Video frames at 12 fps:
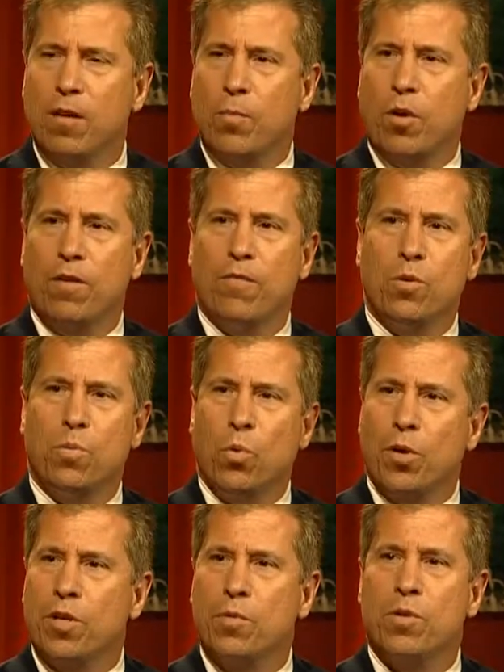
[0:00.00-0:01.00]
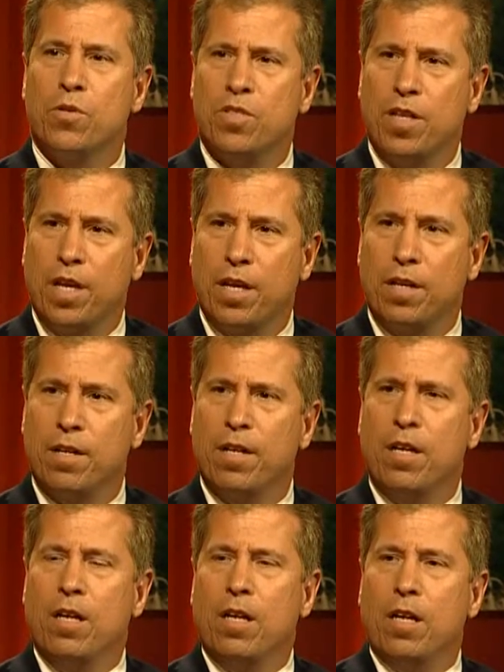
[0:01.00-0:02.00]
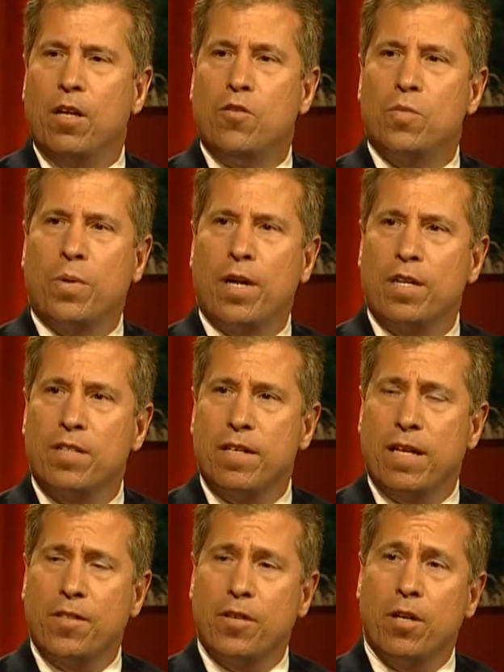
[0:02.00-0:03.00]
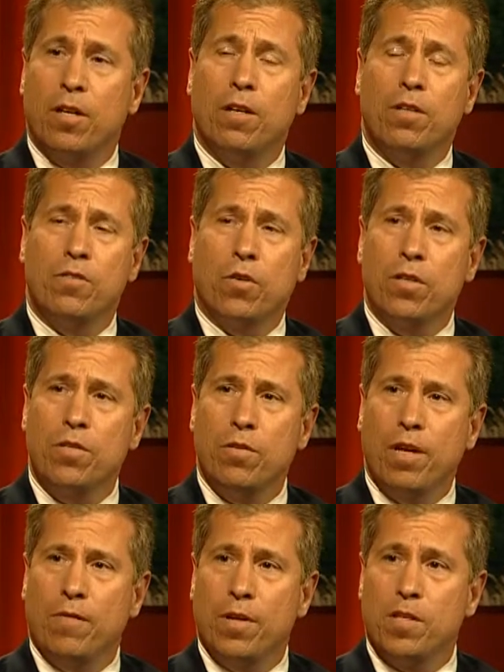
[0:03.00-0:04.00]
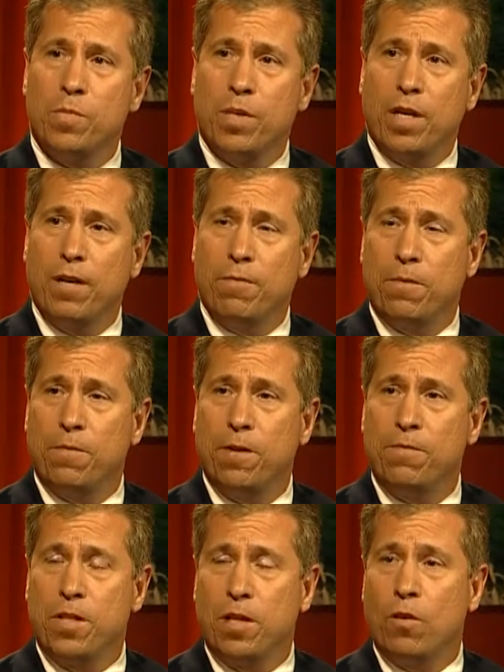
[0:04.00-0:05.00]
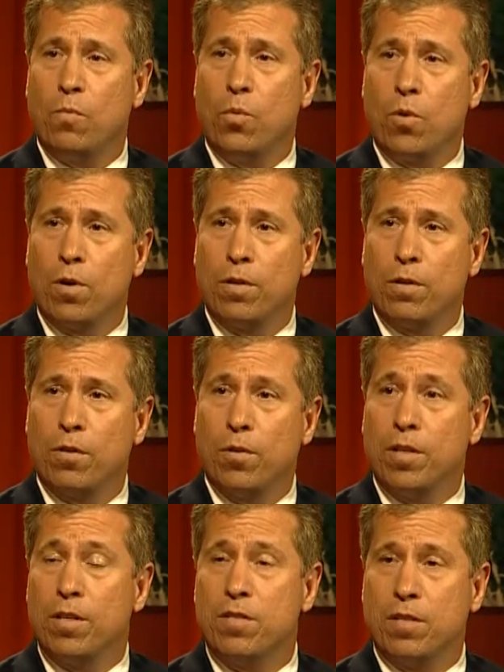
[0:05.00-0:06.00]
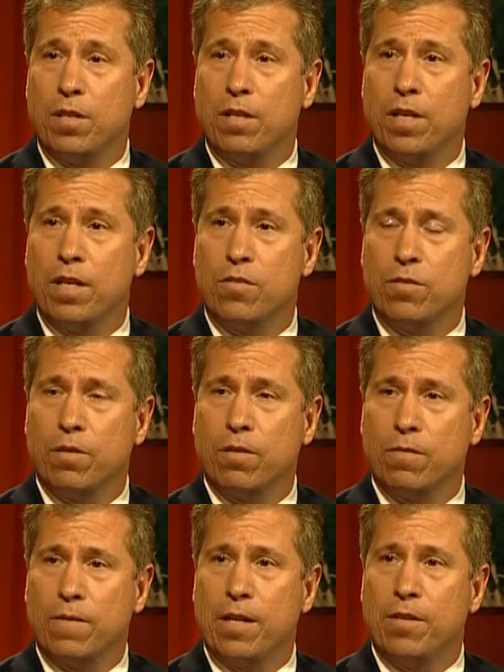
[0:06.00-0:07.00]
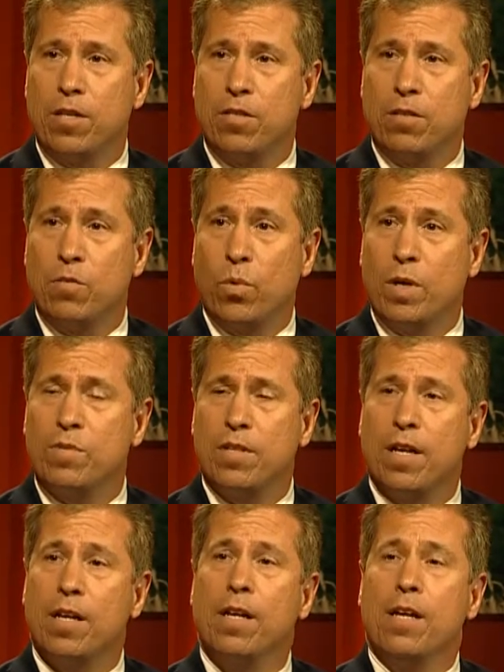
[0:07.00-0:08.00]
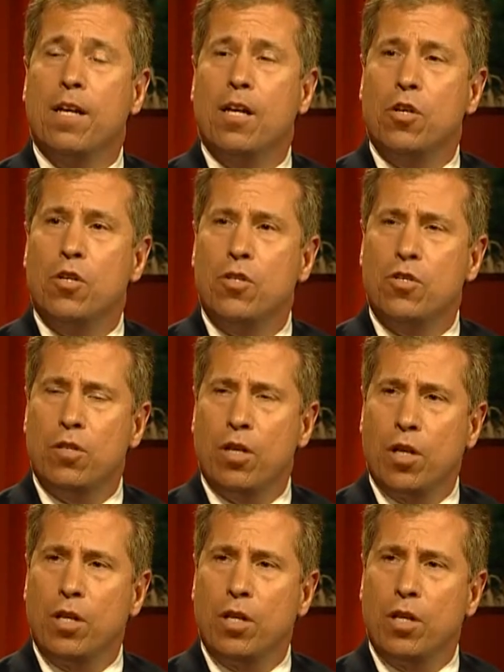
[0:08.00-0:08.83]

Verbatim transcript: point. of their morning routine. And there's products out there, as long as you have an SPF of 15 or more, according to the Skin Cancer Foundation website, you should